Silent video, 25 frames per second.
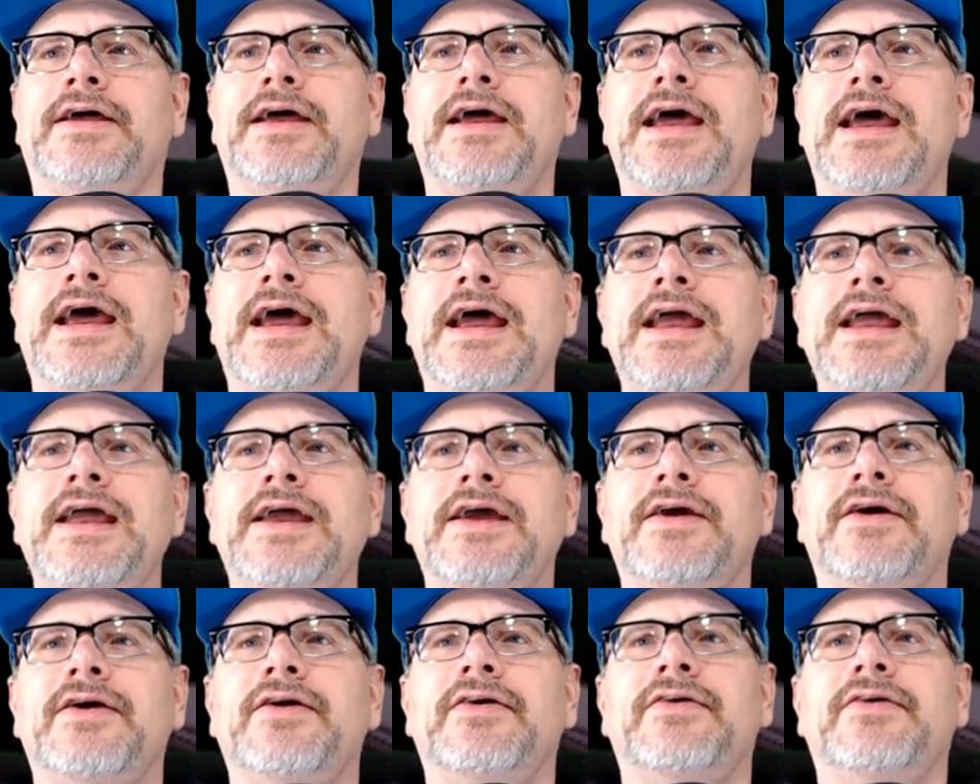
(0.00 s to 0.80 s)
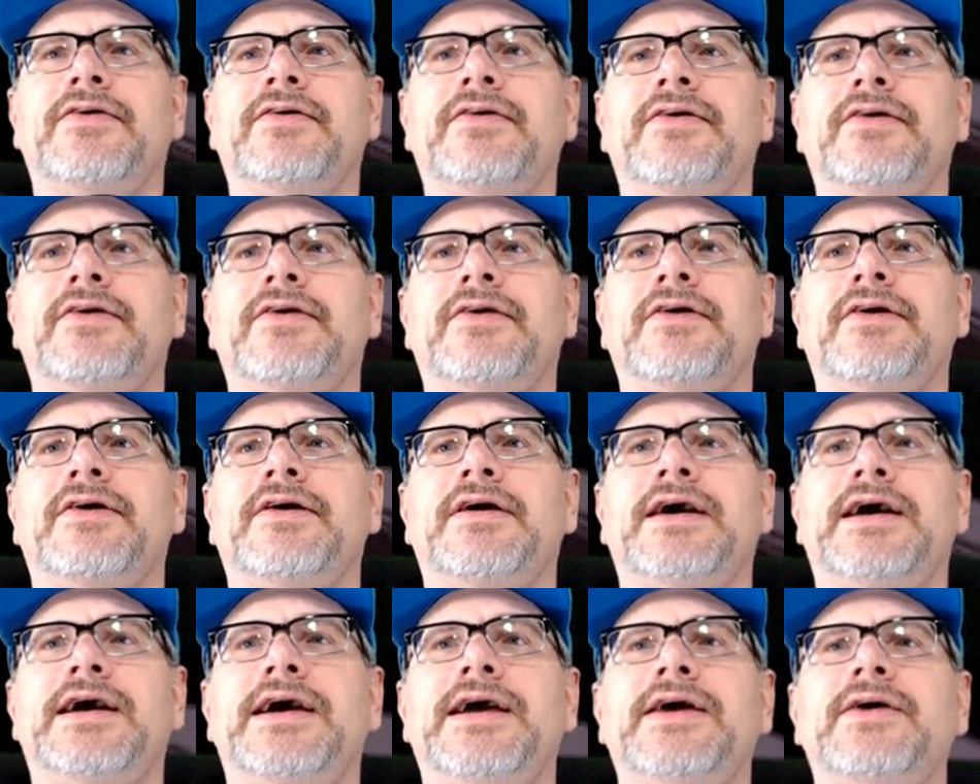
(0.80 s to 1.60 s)
Hey, eh?
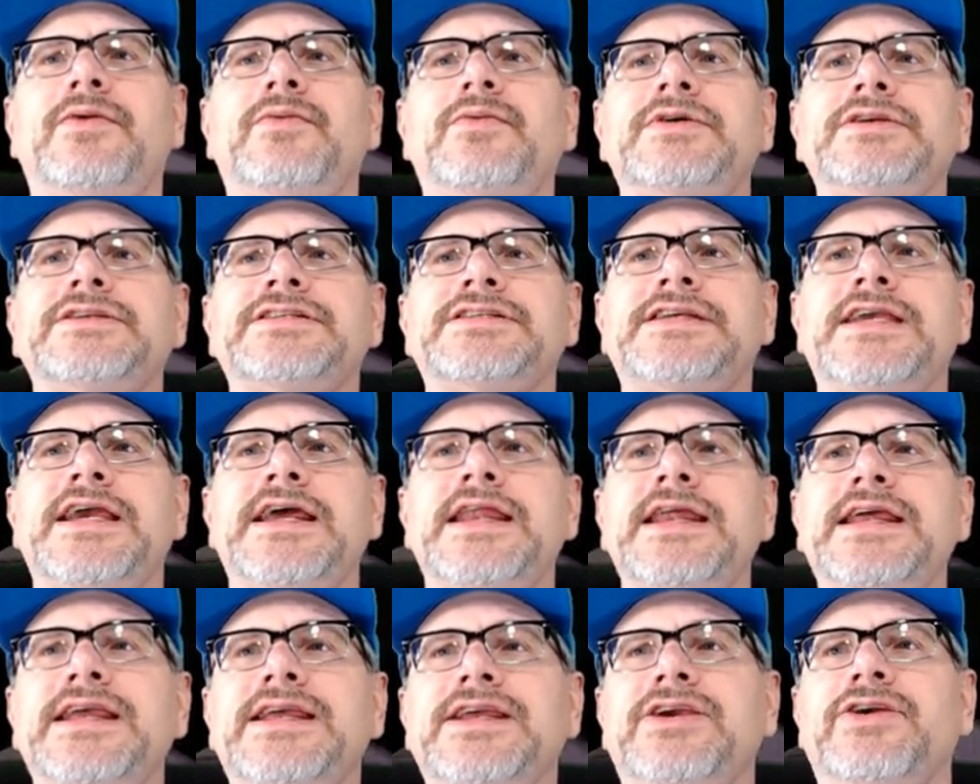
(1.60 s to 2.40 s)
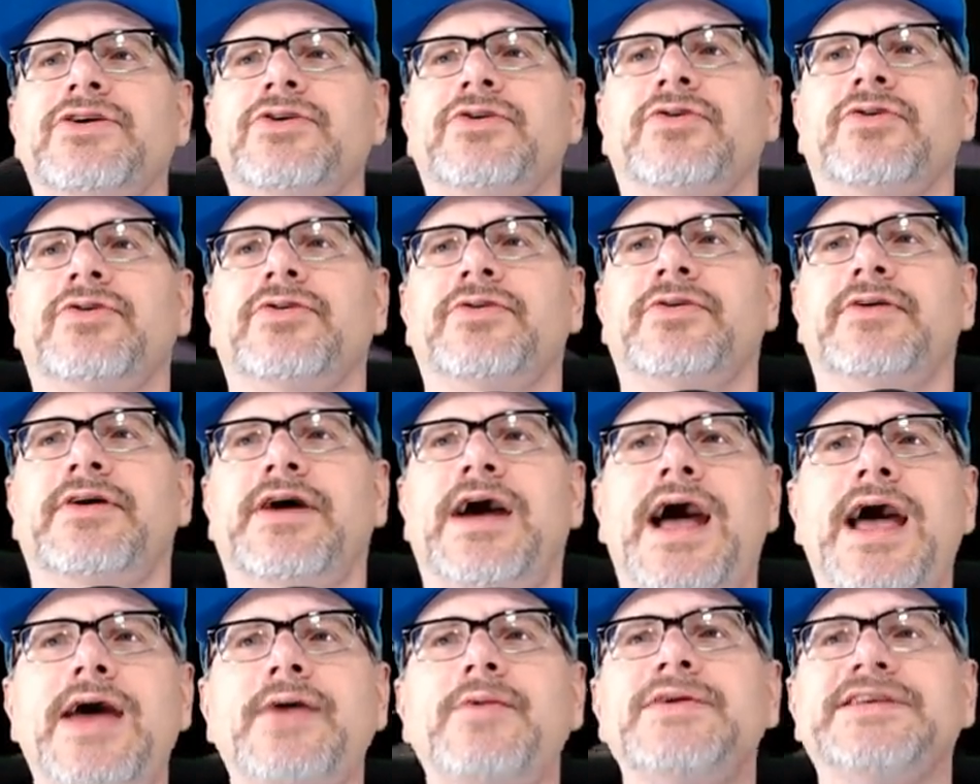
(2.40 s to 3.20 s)
I was getting you.
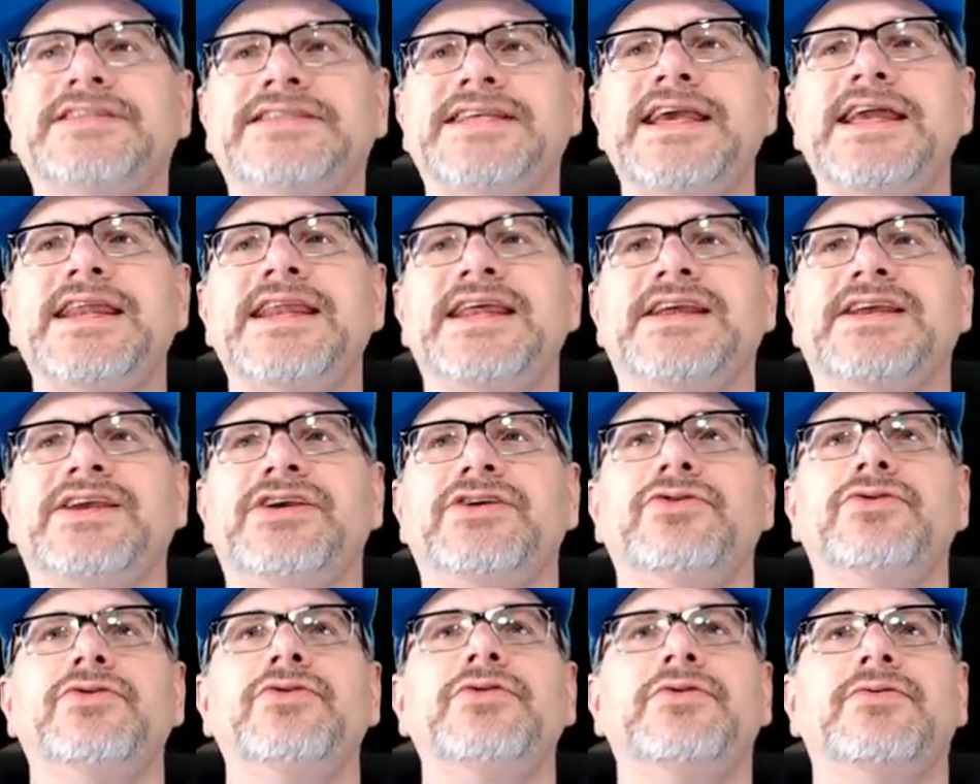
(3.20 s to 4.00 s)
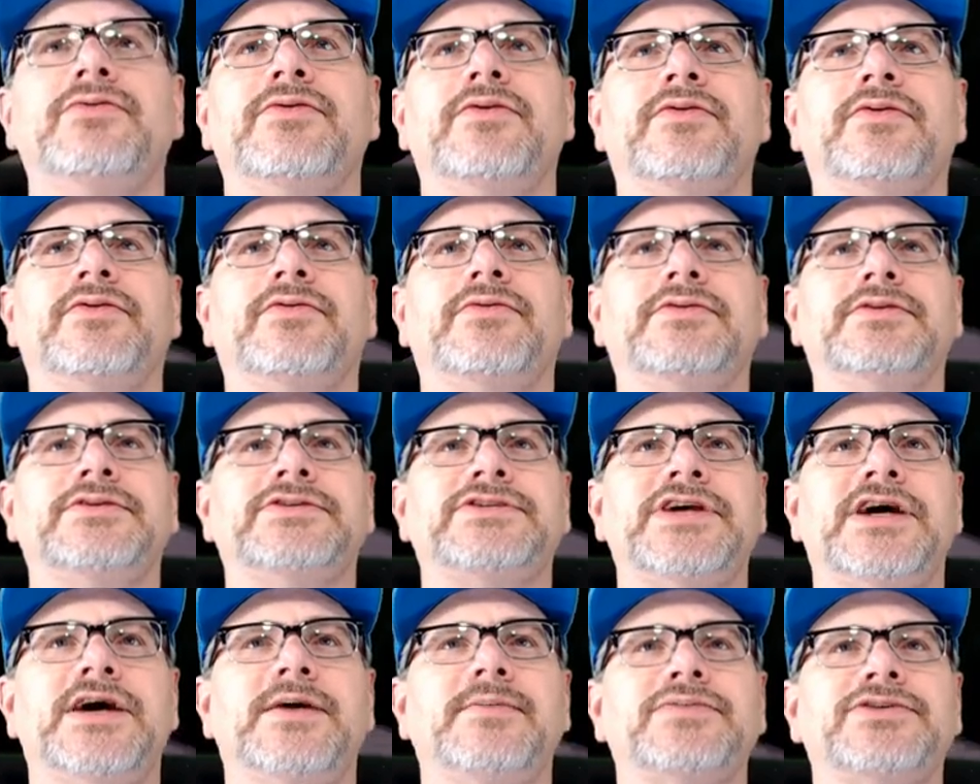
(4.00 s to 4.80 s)
I was getting you.
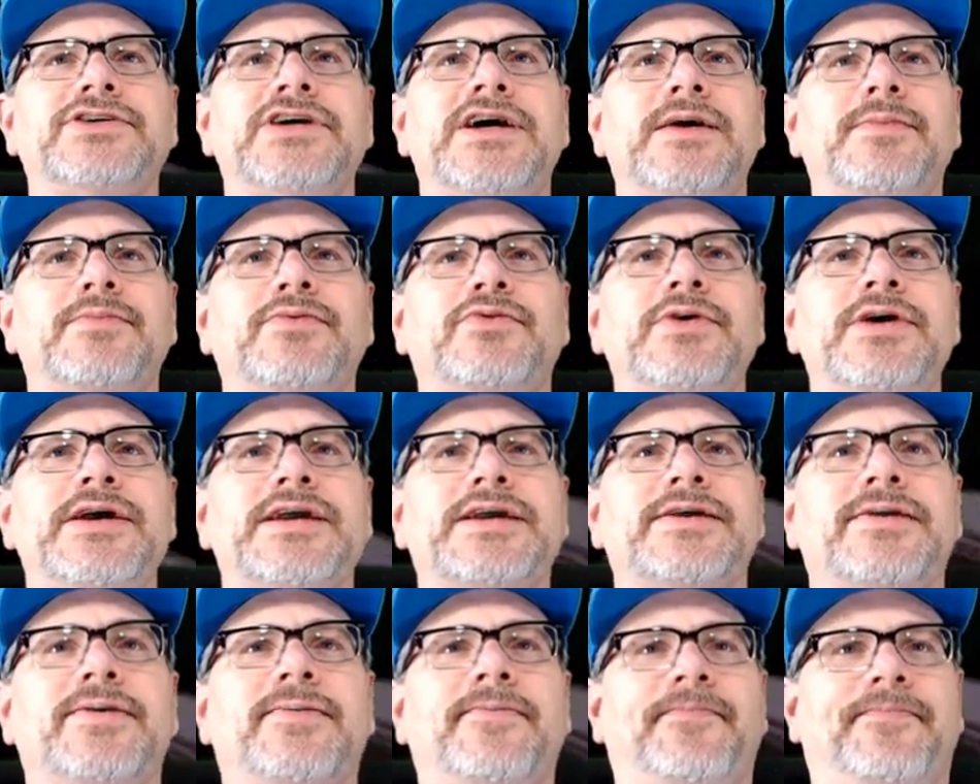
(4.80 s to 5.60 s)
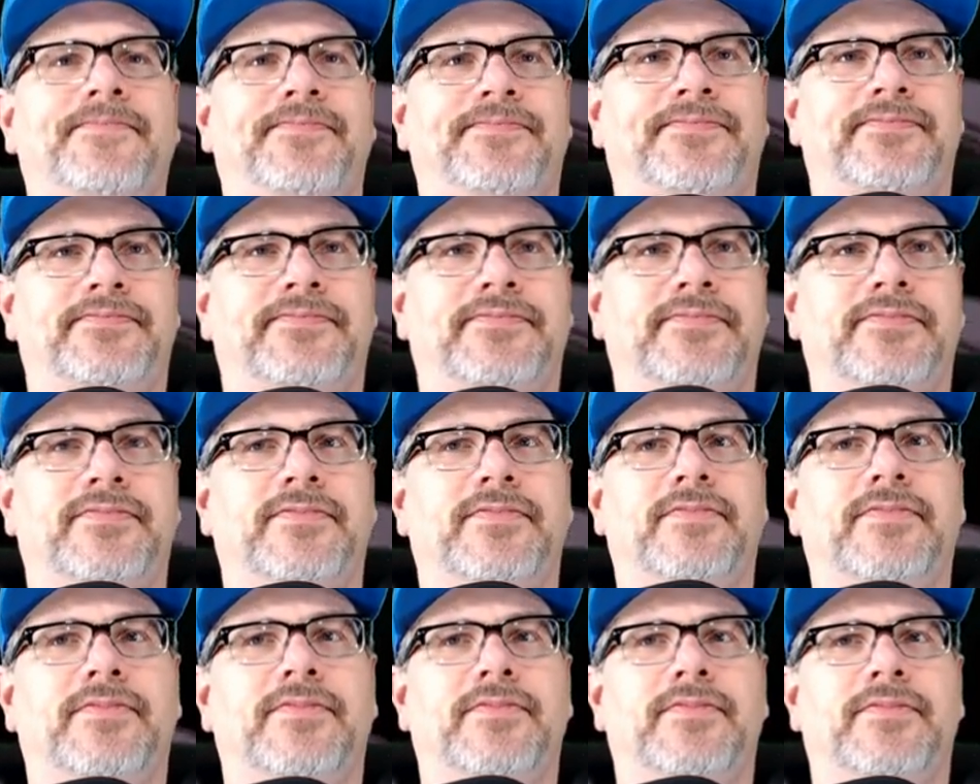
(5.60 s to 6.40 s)
Jump, jump, quick.
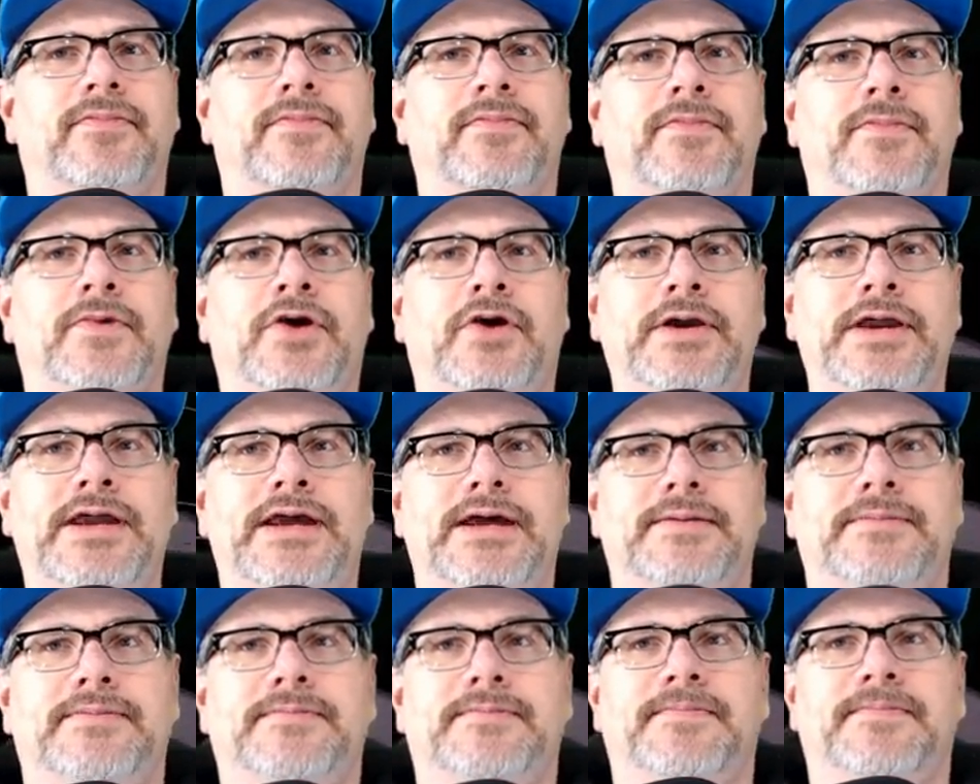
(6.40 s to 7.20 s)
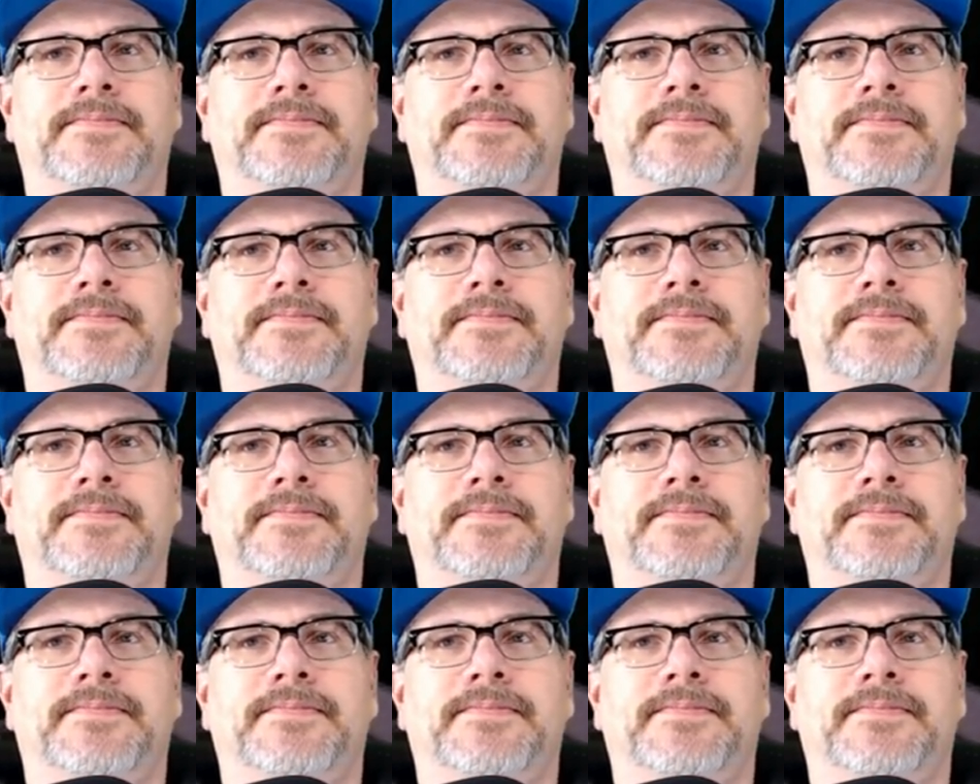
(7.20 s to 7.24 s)
Hooyah!